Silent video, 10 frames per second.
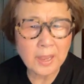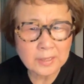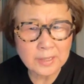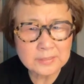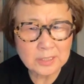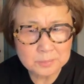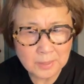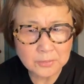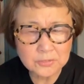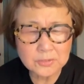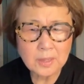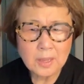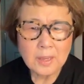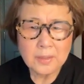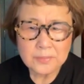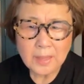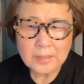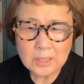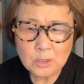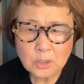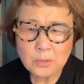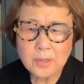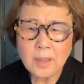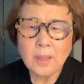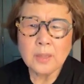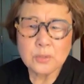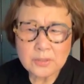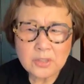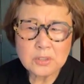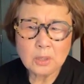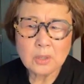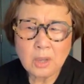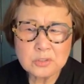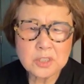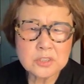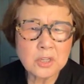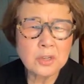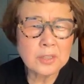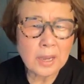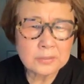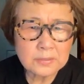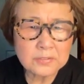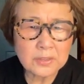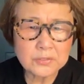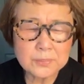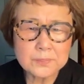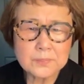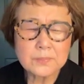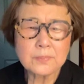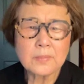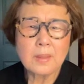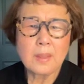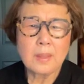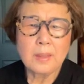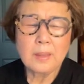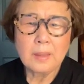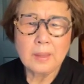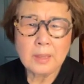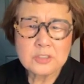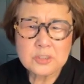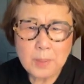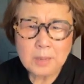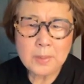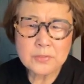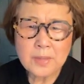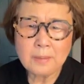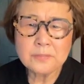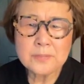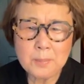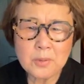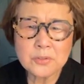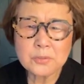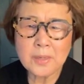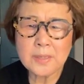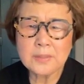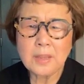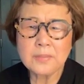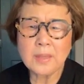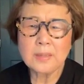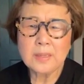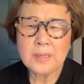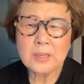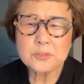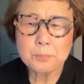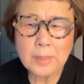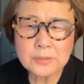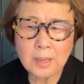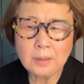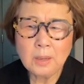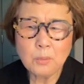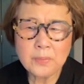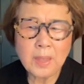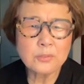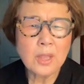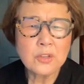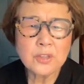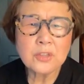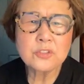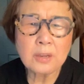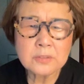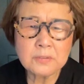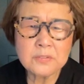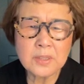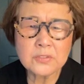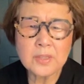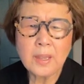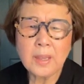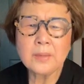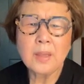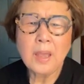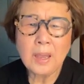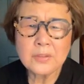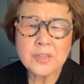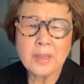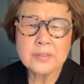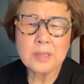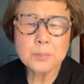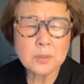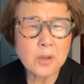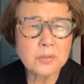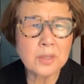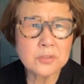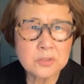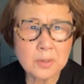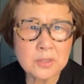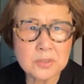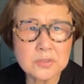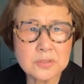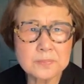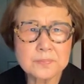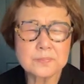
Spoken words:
eclectic methods that include traditional conscious learning activities. Experiments have demonstrated that it is better without such activities in anxiety-provoking situations.